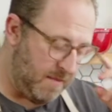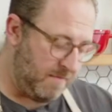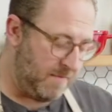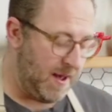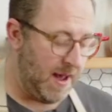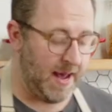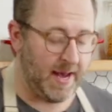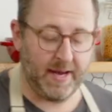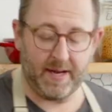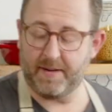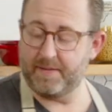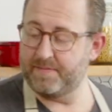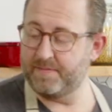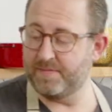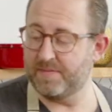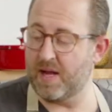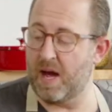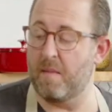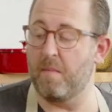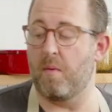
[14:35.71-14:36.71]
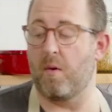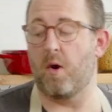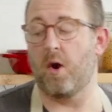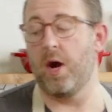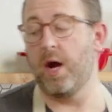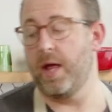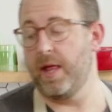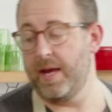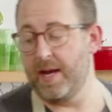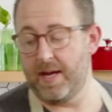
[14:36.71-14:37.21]
Meg, I'm
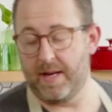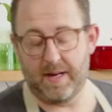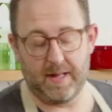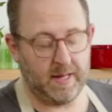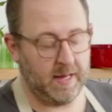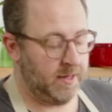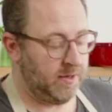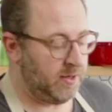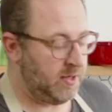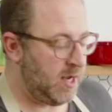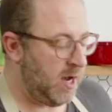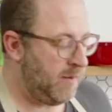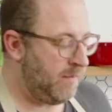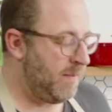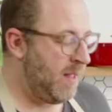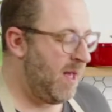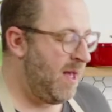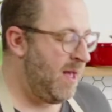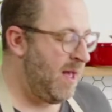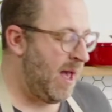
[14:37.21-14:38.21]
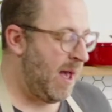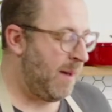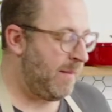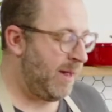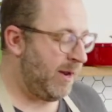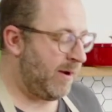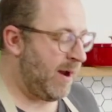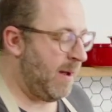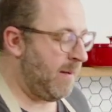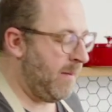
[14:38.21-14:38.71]
really into these. So I'm
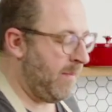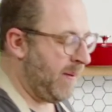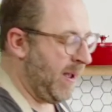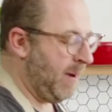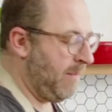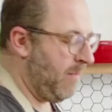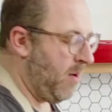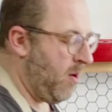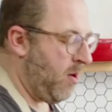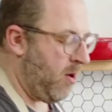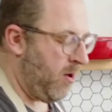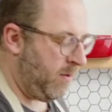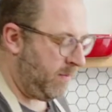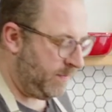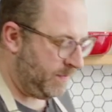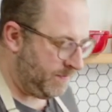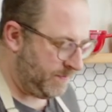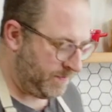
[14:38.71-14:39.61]
gonna grab a big bowl.